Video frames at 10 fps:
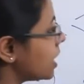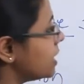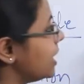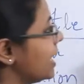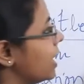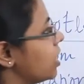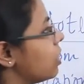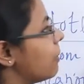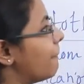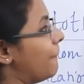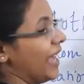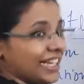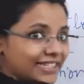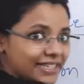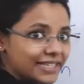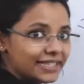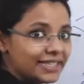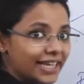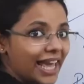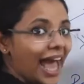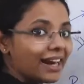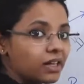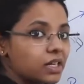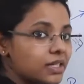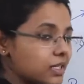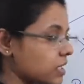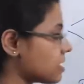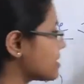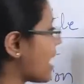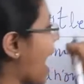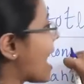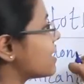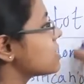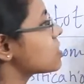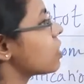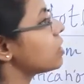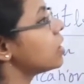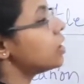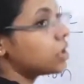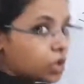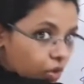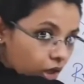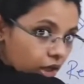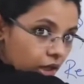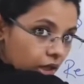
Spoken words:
The basis, the characteristics Aristotle took